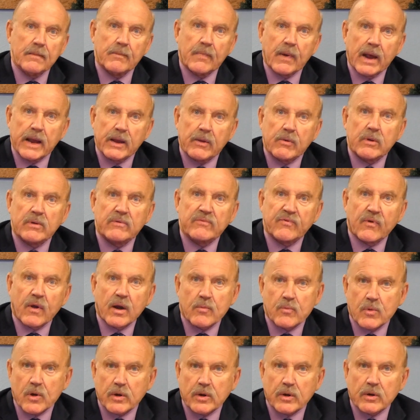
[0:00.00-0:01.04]
migrant
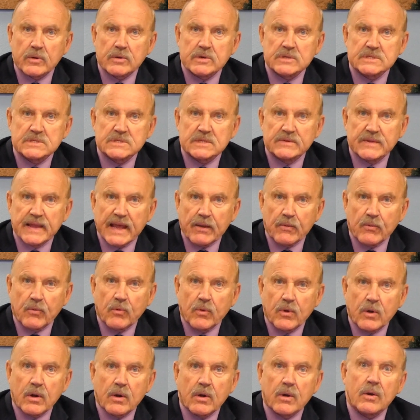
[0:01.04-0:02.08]
farm workers. They
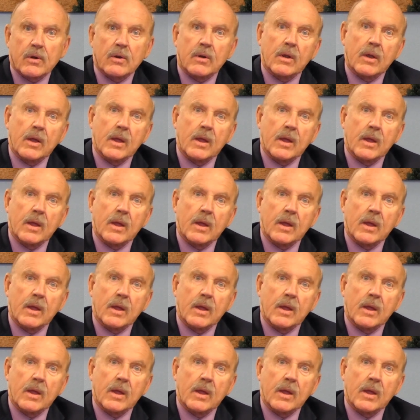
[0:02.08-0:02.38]
were